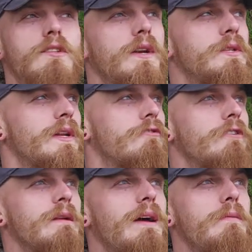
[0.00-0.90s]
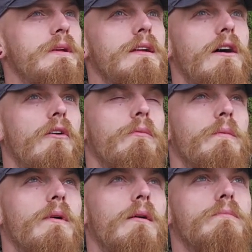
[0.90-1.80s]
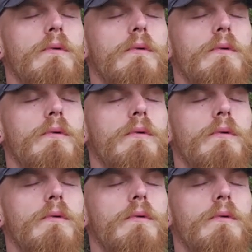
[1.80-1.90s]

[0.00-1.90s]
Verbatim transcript: year, 2023 maybe. I'll, I'll,